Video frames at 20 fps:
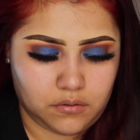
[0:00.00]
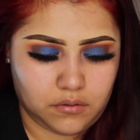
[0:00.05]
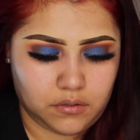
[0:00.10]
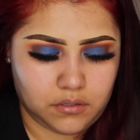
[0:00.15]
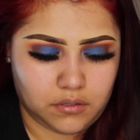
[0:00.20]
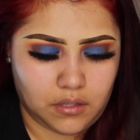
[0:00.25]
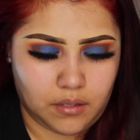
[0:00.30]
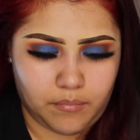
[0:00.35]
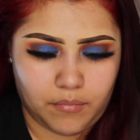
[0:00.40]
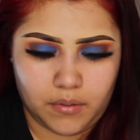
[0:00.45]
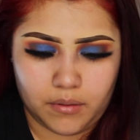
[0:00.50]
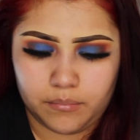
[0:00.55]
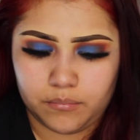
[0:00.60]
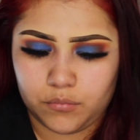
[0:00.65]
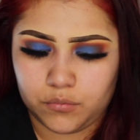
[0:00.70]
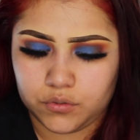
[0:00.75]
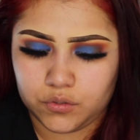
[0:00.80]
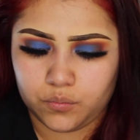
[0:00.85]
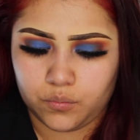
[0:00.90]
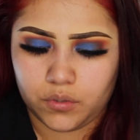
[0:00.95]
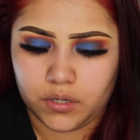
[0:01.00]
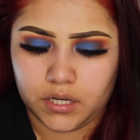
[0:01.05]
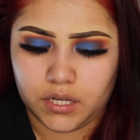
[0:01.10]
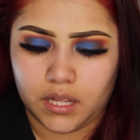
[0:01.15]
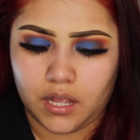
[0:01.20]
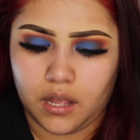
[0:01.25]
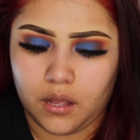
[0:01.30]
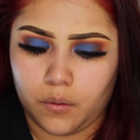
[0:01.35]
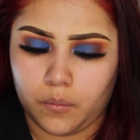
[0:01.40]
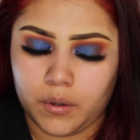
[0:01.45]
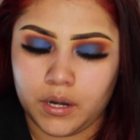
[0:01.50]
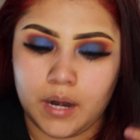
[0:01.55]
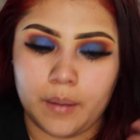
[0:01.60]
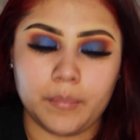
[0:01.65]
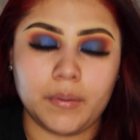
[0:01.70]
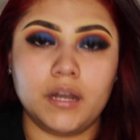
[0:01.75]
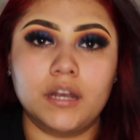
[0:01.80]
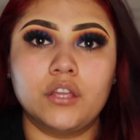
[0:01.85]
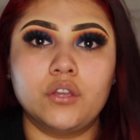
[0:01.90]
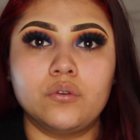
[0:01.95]
I'm almost running out. And
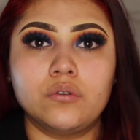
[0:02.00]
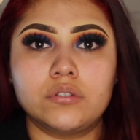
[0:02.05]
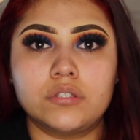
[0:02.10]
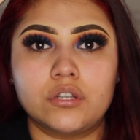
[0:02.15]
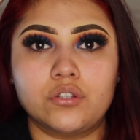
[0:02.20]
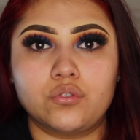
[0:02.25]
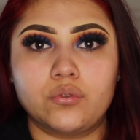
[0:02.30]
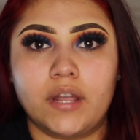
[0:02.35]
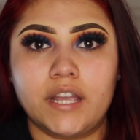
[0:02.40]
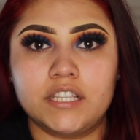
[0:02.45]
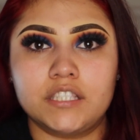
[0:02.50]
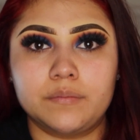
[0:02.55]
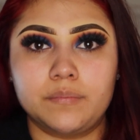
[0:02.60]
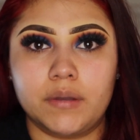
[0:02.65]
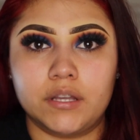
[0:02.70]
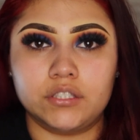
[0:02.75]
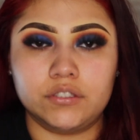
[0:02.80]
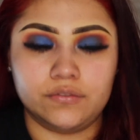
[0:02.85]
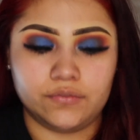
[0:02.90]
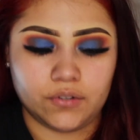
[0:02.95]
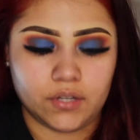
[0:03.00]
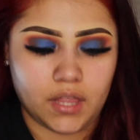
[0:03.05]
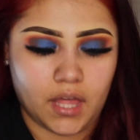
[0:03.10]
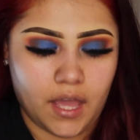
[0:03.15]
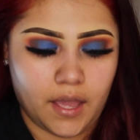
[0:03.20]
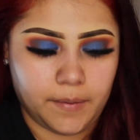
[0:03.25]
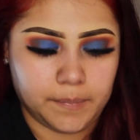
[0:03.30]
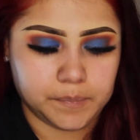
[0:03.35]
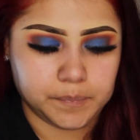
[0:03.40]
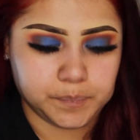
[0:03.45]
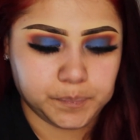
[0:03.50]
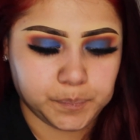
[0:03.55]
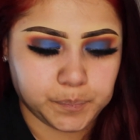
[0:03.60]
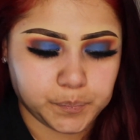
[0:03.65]
I'm gonna use a dry sponge for that.